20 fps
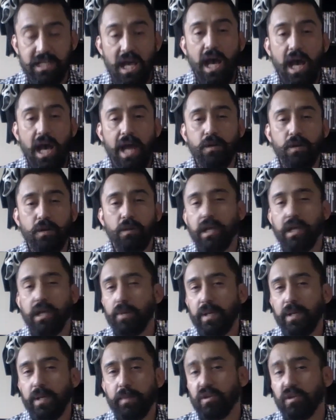I know a lot of
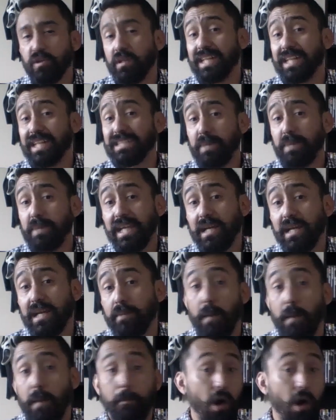people don't like speaking
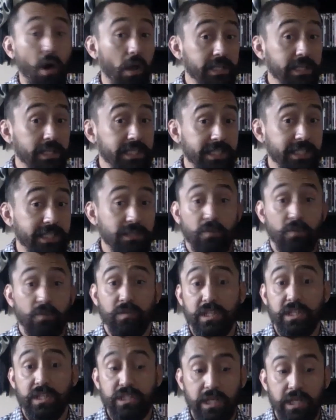about politics or
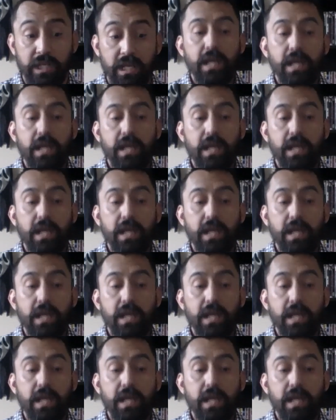religion,